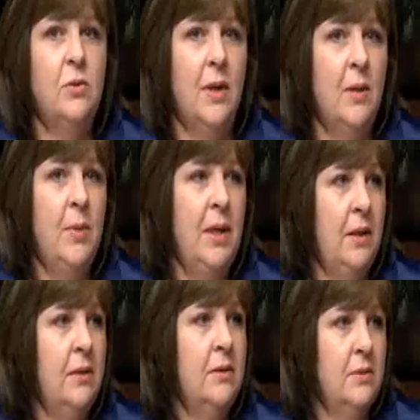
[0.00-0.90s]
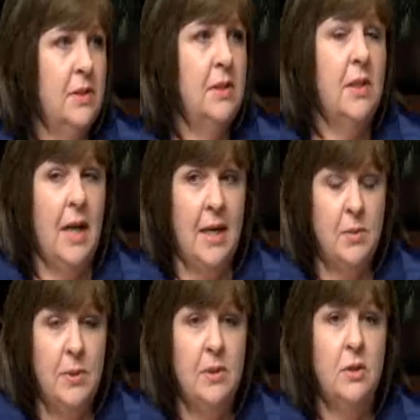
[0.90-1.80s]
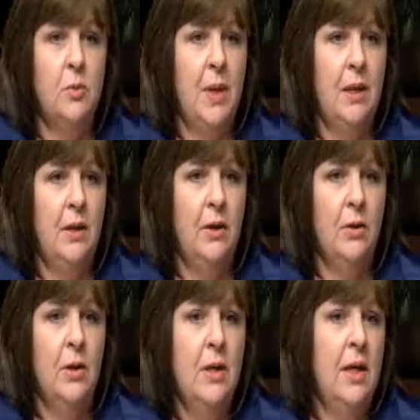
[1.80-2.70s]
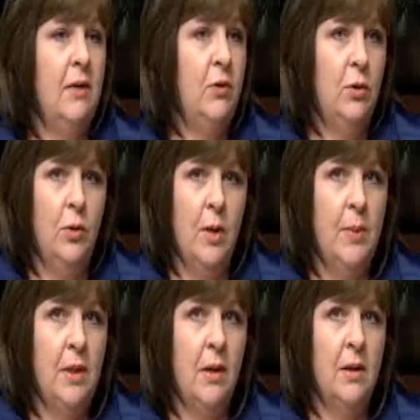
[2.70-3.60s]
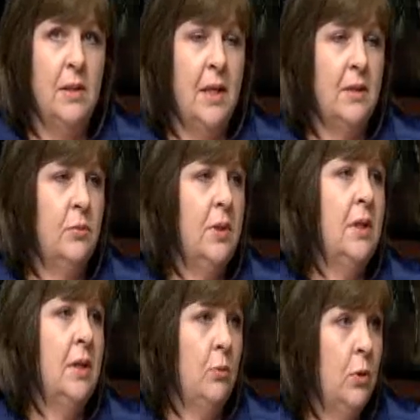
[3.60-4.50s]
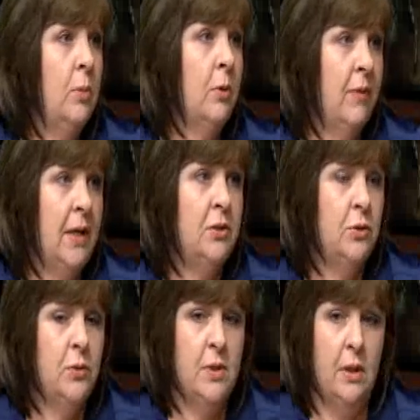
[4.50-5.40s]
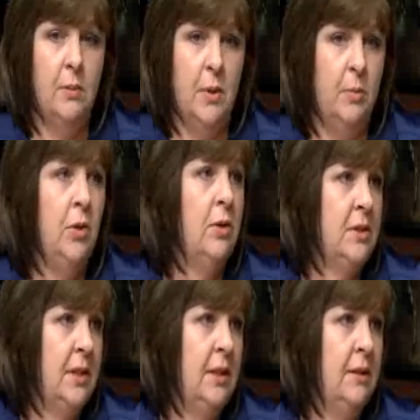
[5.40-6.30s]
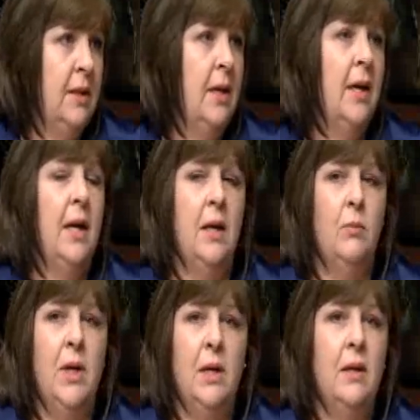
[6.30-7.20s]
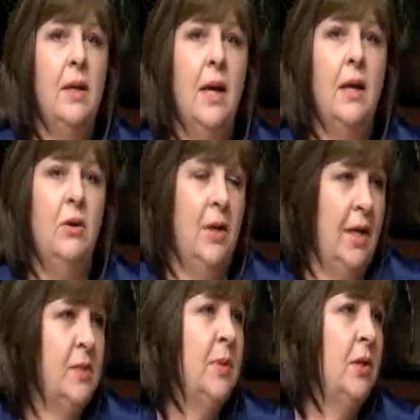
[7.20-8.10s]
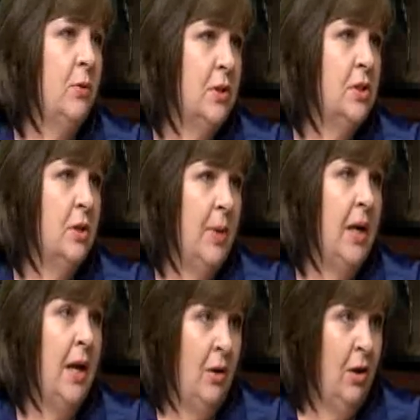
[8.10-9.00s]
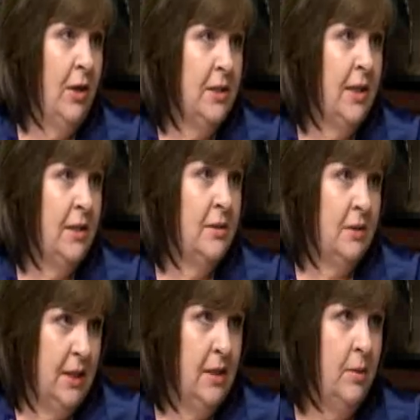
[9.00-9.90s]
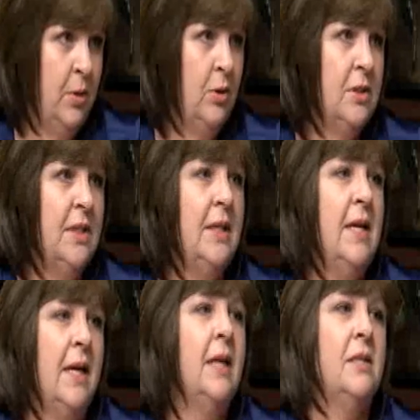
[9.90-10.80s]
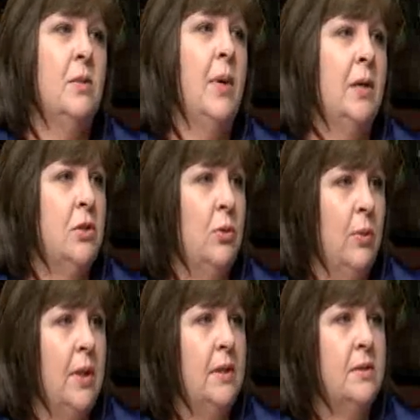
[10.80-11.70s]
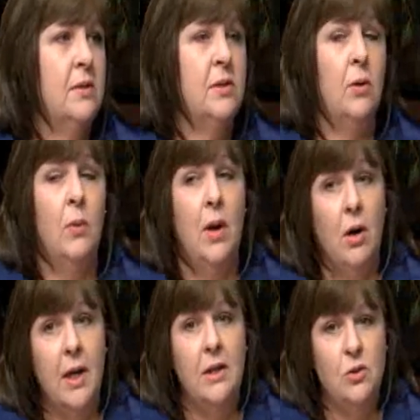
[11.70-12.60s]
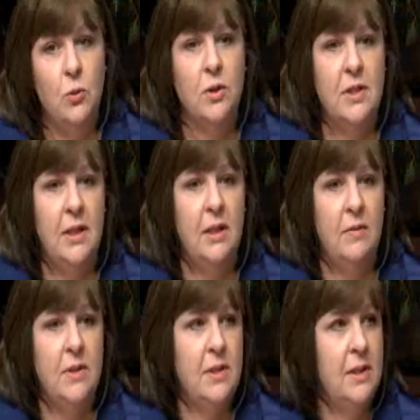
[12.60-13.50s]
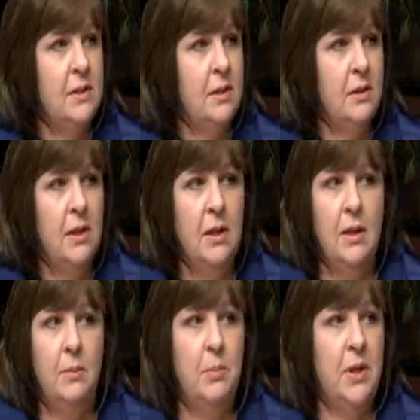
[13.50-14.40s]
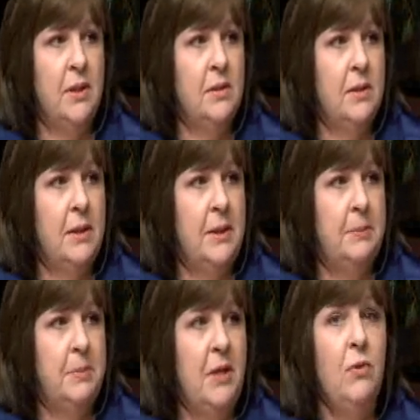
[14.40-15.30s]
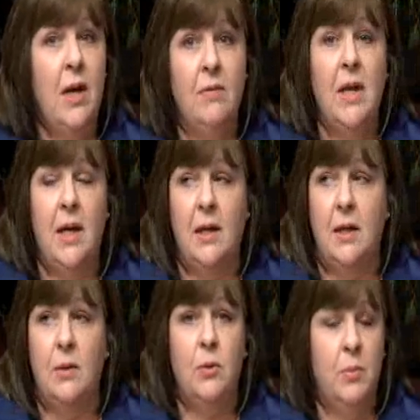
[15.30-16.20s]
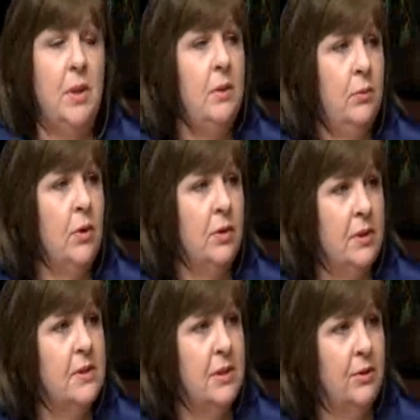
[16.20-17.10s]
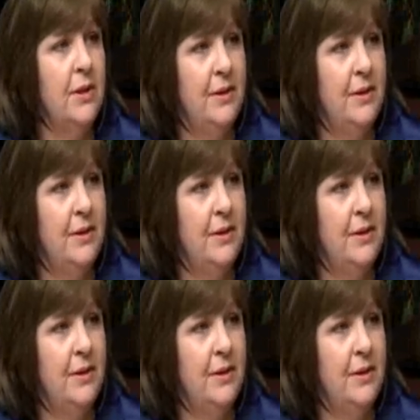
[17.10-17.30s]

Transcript: recommend, since it has been such a bad year, if you do come into contact with it, it would provide you some immunity. And you had asked me the question about how long it takes to get immunity, and it's about 2 weeks. So we are getting towards the end of the season, but if you haven't had it, it would be worth considering.